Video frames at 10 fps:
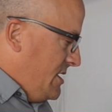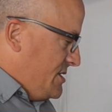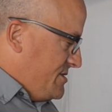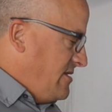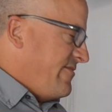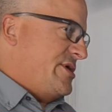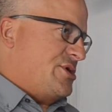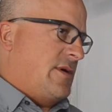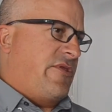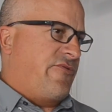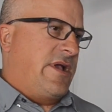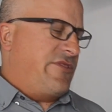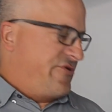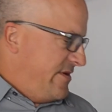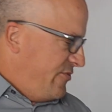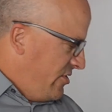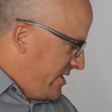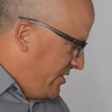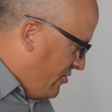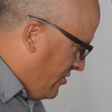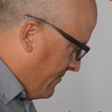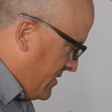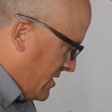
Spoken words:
So even if I sharpen it throughout the trip, I'll get home